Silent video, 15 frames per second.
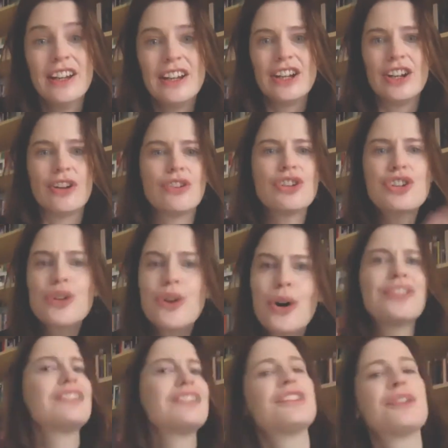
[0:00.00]
You know, sure,
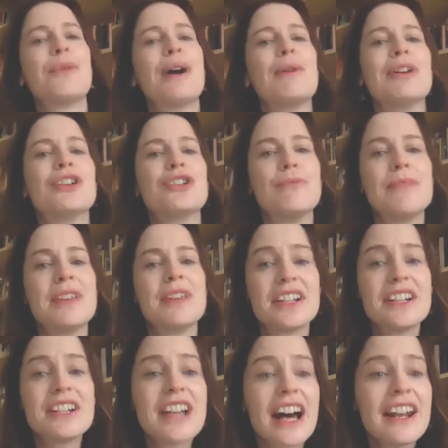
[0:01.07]
this is the way we assume things are
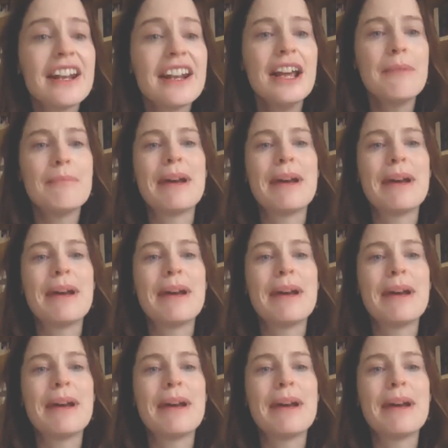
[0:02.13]
done,